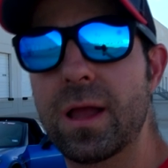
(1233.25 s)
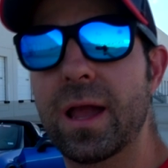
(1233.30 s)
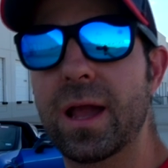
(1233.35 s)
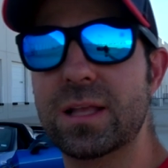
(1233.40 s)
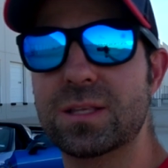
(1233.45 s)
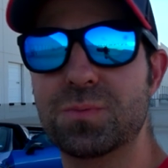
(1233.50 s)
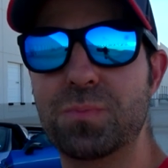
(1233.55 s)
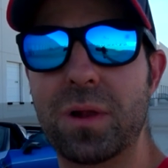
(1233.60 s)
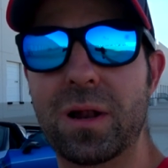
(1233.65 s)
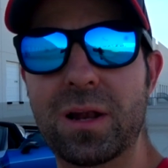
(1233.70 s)

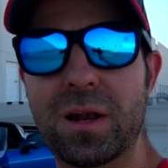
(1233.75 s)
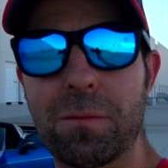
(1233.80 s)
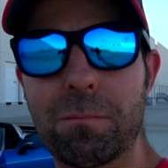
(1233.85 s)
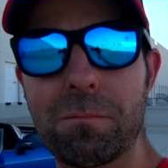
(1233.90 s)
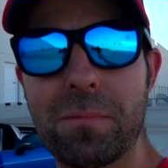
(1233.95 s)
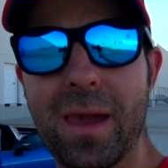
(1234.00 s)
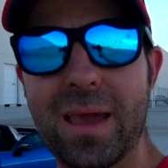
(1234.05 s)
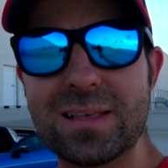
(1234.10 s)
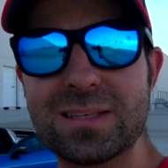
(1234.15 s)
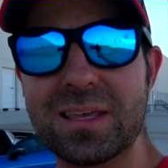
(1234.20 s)
It's been an
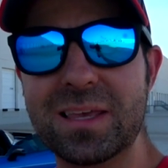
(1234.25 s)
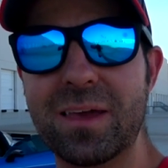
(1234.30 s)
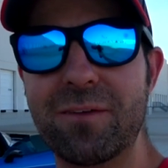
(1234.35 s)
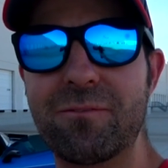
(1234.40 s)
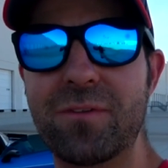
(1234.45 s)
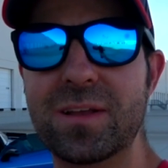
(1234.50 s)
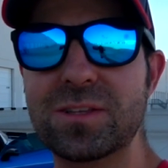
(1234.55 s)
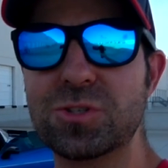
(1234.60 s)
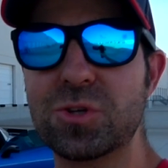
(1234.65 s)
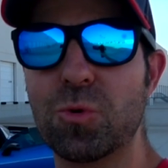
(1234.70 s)
amazing
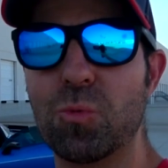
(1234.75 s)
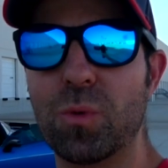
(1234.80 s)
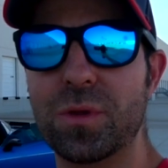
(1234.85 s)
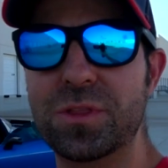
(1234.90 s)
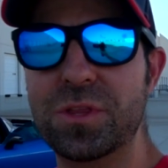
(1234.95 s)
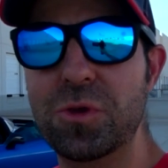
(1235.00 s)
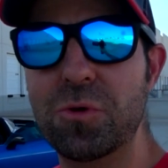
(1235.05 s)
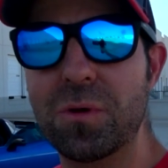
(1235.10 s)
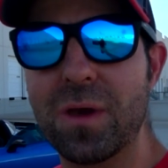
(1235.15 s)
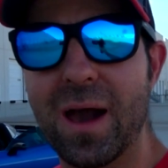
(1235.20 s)
adventure
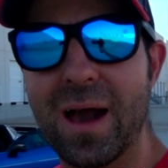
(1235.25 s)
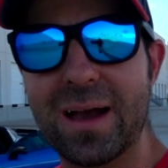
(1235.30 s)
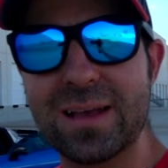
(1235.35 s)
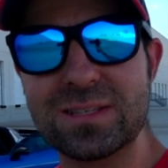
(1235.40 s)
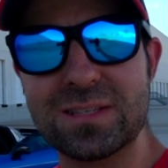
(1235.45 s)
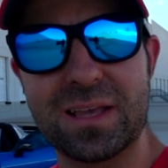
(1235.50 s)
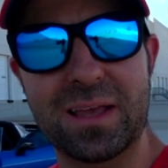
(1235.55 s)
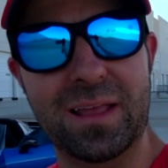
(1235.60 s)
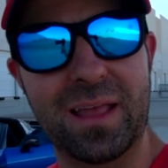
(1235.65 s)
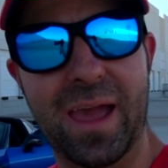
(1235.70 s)
with you
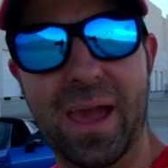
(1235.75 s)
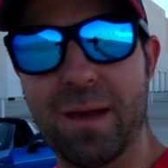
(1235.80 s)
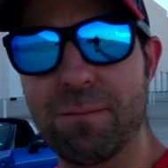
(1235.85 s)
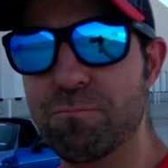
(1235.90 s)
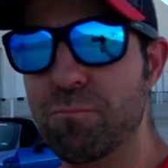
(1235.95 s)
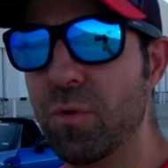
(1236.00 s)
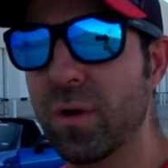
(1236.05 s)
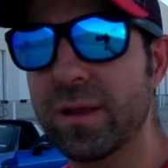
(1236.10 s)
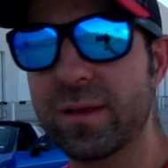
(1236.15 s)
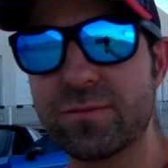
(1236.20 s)
guys
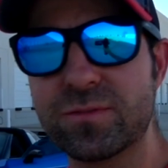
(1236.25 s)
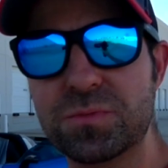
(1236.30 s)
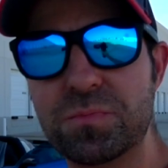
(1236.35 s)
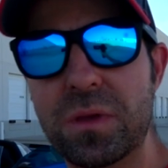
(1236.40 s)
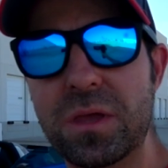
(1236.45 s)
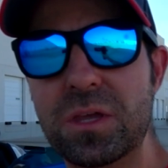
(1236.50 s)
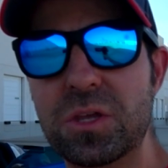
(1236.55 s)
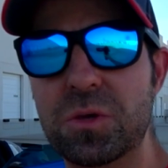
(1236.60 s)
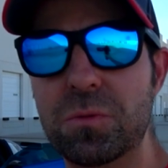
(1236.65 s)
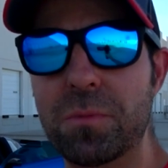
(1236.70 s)
at Brink of
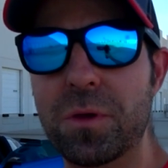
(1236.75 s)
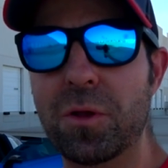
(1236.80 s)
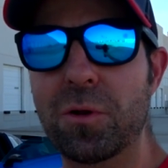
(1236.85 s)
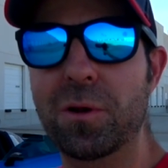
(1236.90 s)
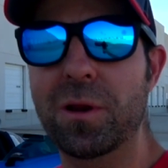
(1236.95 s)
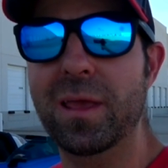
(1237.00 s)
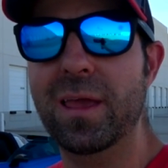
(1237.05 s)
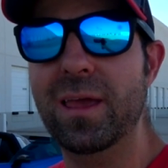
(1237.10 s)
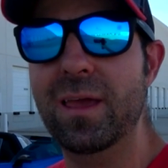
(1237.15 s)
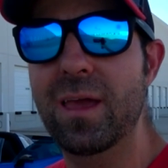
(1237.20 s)
Speed
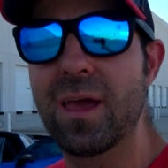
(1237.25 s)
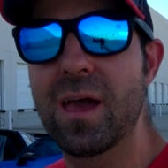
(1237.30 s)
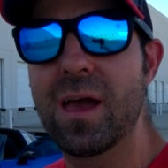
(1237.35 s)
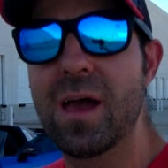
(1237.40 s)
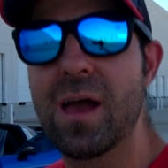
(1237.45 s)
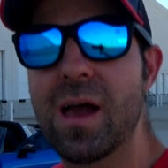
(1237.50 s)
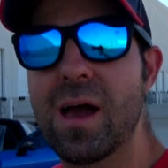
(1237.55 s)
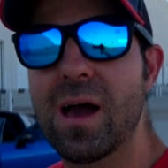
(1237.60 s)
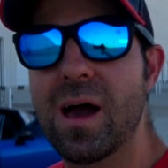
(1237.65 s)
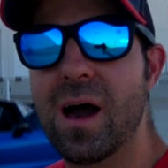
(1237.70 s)
community.
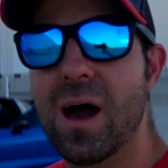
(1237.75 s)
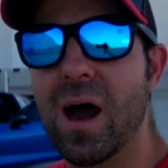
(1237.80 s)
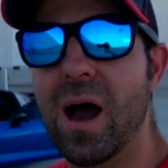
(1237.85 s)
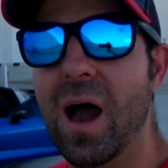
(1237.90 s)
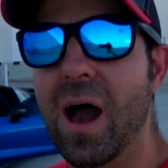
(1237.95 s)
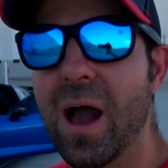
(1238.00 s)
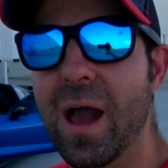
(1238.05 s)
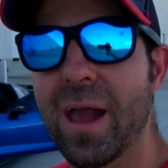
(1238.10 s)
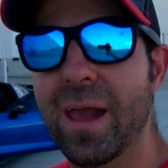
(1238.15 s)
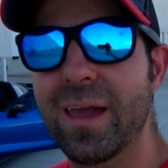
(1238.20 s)

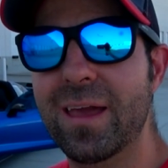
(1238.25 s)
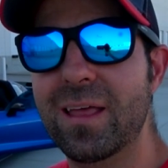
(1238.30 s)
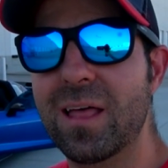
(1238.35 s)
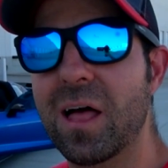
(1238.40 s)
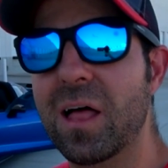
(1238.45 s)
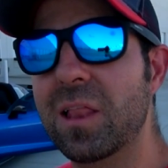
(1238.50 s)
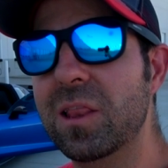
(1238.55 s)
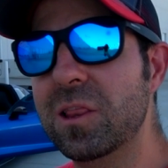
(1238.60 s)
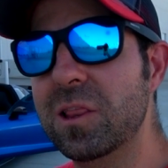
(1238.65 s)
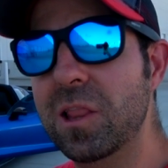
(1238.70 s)
I
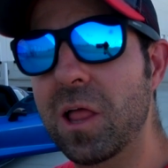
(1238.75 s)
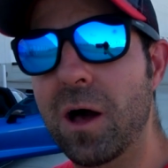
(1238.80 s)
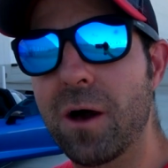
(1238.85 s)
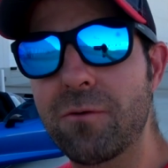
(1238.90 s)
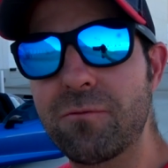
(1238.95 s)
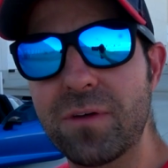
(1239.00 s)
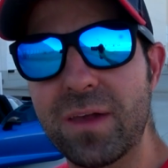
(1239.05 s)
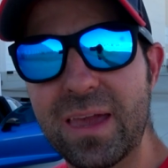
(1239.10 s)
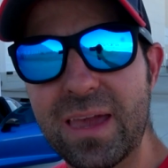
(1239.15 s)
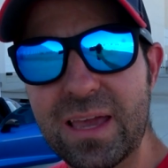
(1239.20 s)

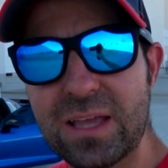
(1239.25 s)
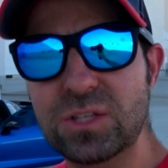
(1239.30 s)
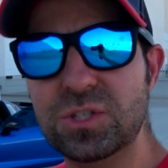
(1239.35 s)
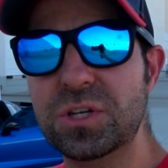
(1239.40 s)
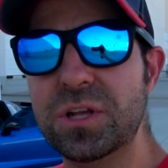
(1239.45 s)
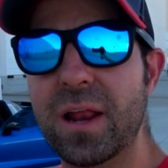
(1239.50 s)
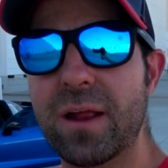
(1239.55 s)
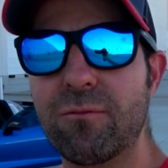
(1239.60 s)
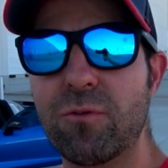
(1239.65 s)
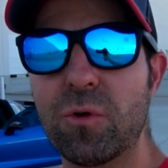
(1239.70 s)
love each
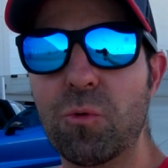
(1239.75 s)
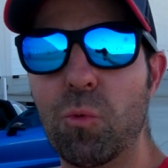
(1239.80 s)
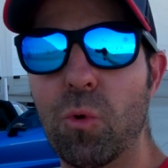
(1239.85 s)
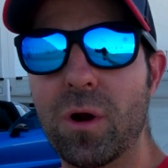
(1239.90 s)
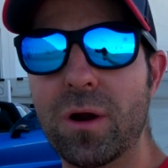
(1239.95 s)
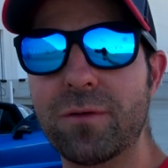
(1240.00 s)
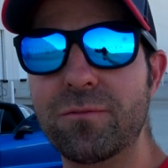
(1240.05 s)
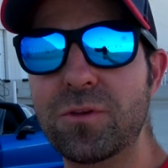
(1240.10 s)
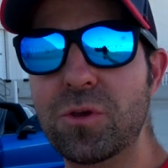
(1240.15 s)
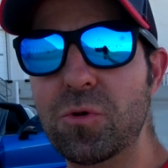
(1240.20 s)
and every
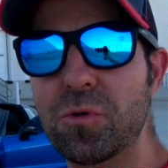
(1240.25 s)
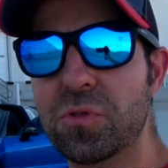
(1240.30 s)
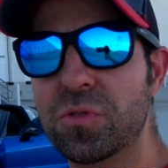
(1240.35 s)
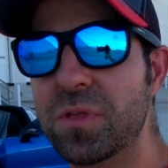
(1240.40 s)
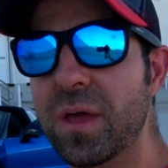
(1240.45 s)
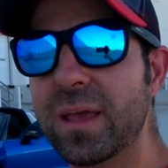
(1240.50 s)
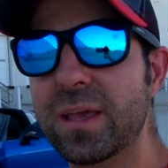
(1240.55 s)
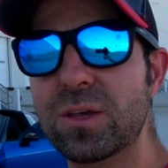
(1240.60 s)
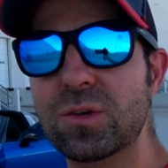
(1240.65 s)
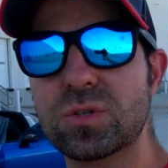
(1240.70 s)
one of you.
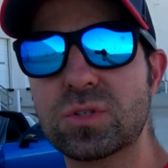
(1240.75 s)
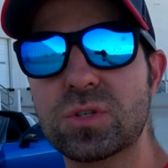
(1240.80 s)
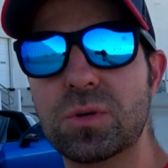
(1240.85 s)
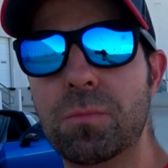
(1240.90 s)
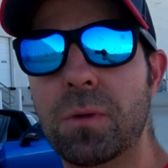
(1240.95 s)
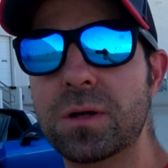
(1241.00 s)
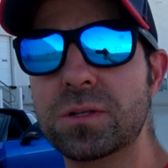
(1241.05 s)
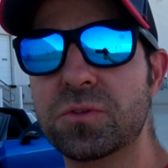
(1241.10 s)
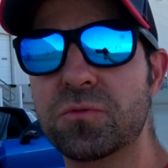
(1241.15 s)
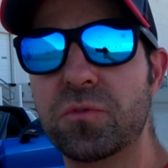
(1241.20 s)
Thank you so
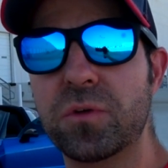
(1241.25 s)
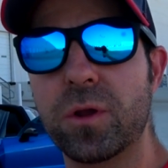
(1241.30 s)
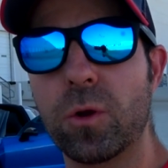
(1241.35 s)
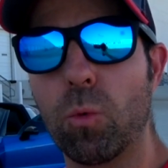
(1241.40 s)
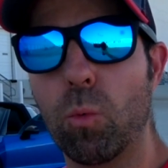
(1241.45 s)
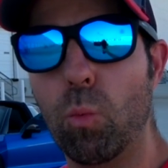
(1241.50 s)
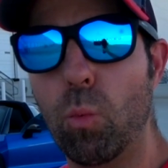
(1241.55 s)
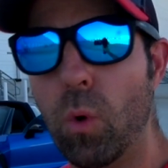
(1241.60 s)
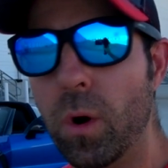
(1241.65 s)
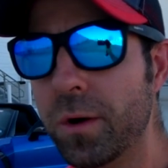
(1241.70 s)
much for your
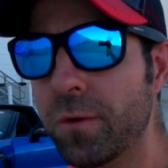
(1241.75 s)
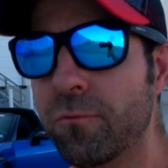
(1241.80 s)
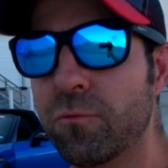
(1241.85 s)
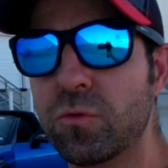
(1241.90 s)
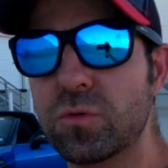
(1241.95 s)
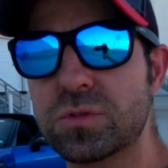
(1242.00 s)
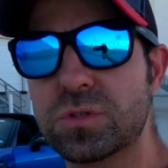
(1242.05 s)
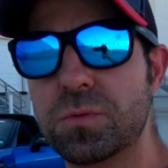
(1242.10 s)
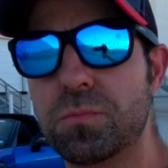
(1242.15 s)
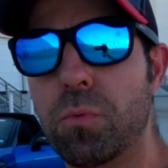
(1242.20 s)

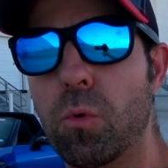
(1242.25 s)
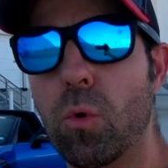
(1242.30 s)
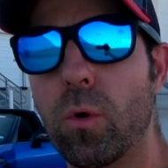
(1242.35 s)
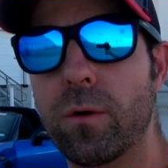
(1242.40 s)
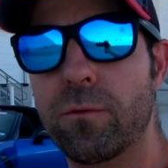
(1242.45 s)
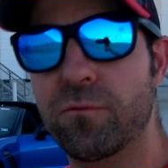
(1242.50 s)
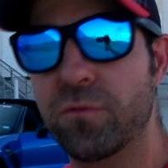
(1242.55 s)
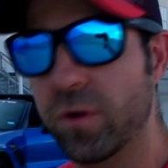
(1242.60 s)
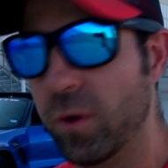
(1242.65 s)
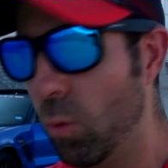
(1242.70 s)
wonderful
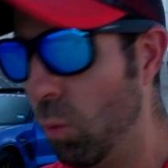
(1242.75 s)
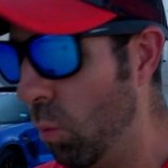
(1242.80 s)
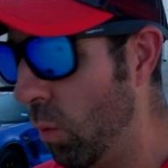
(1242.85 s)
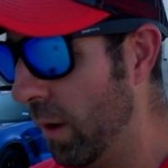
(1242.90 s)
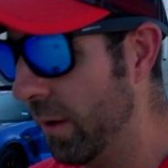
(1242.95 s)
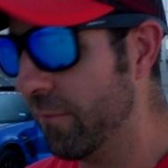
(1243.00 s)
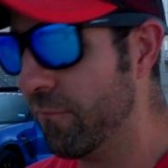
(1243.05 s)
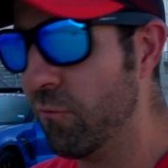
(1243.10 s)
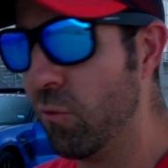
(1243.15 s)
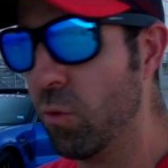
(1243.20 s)
support, for your
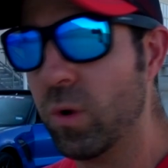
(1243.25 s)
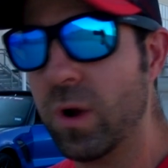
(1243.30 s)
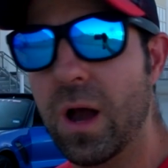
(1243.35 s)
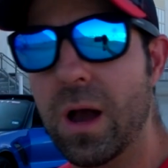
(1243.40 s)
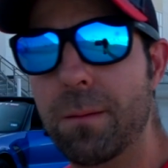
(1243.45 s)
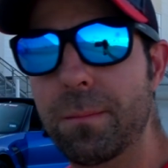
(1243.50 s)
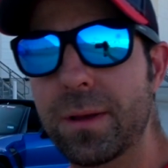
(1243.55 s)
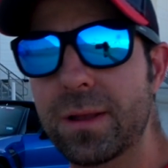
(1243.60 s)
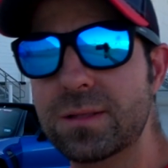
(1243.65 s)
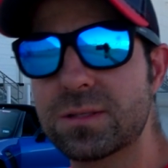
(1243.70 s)
wonderful
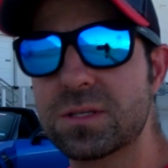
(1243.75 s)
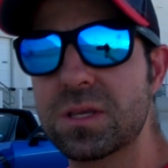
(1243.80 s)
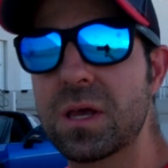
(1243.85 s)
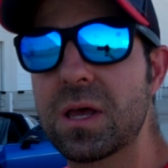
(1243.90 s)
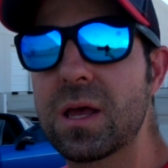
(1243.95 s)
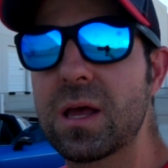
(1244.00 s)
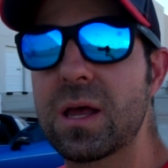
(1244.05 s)
comments.